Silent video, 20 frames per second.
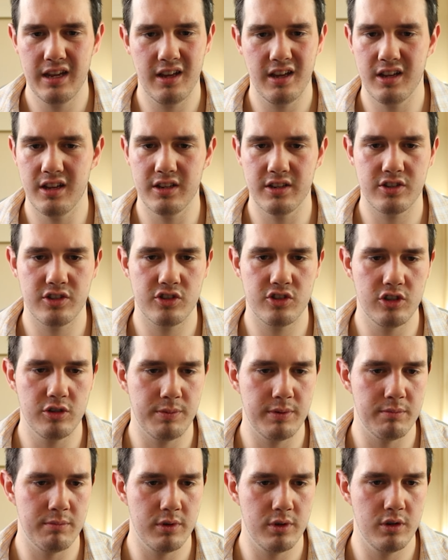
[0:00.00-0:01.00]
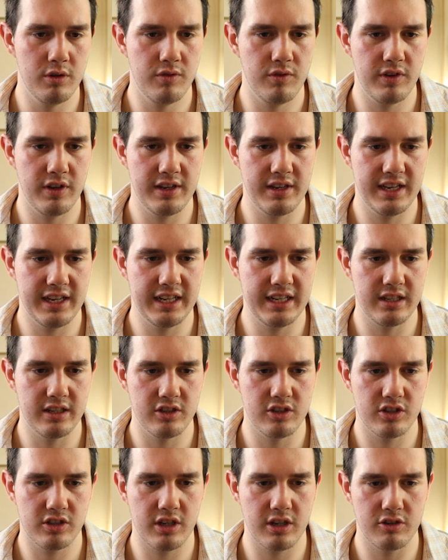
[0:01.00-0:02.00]
a stupid move, and he can
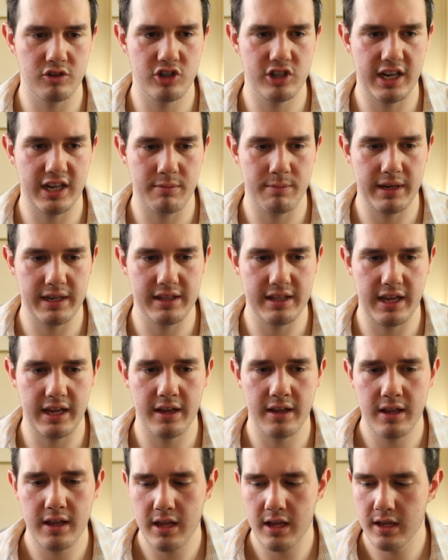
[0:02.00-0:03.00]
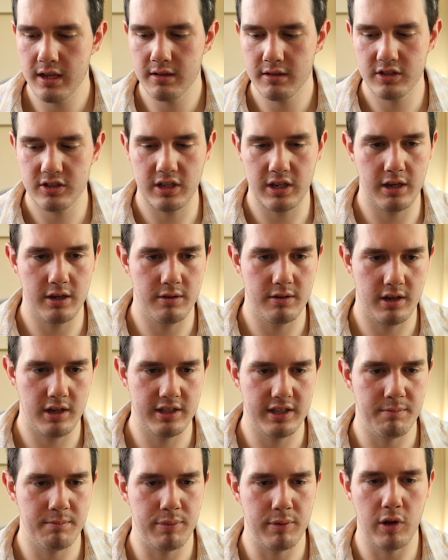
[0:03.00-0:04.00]
just go checkmate there. So I
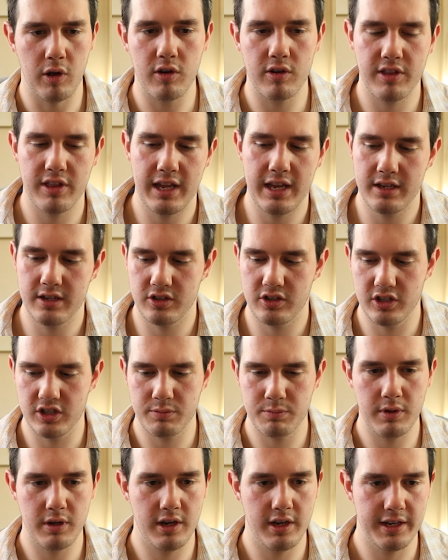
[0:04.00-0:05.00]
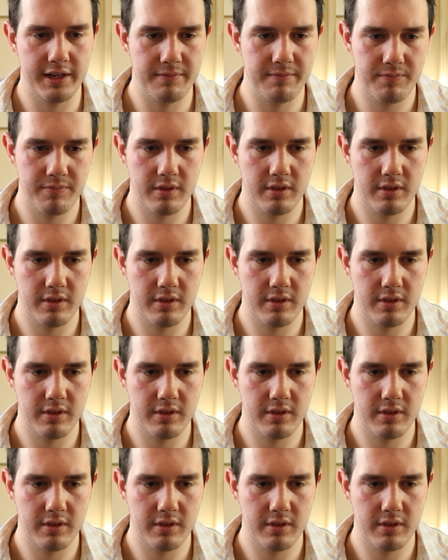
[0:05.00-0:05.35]
then block that just by